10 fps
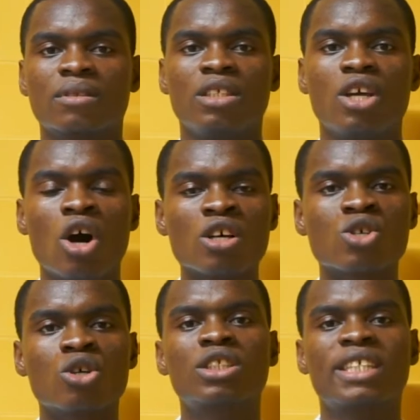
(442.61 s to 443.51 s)
They
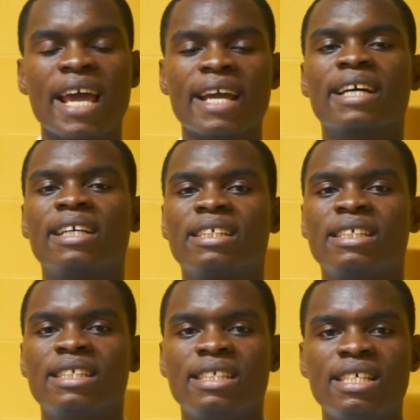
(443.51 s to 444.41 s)
also check
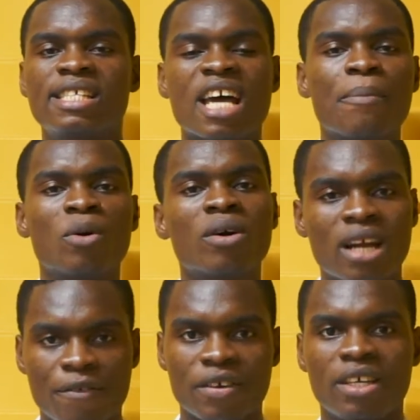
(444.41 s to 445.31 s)
the
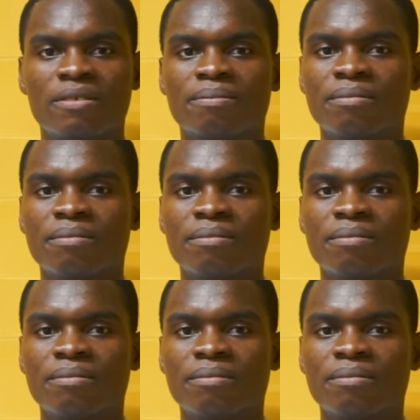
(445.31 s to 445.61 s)
typography,